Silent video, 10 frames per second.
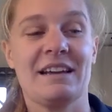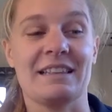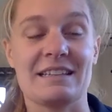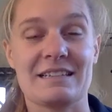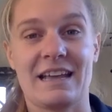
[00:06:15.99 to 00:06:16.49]
and
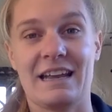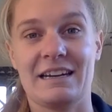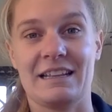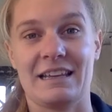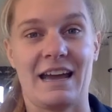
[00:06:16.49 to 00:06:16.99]
they scan it
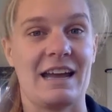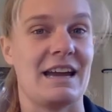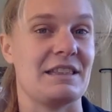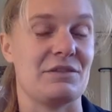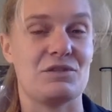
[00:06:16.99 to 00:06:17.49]
at the gate
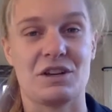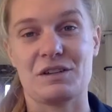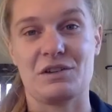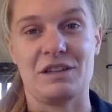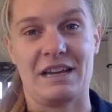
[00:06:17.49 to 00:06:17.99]
and they've
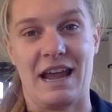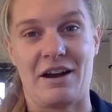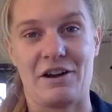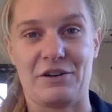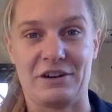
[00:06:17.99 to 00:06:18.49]
just got their
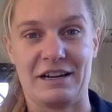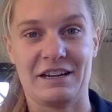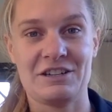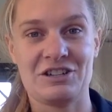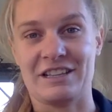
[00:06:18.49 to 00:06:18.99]
carry-on
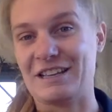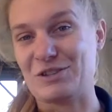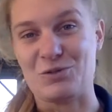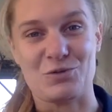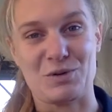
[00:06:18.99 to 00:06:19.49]
luggage and that's
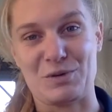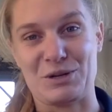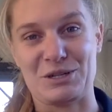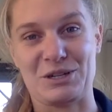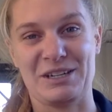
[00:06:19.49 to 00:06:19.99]
all we want
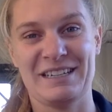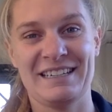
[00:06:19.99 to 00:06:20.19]
to do.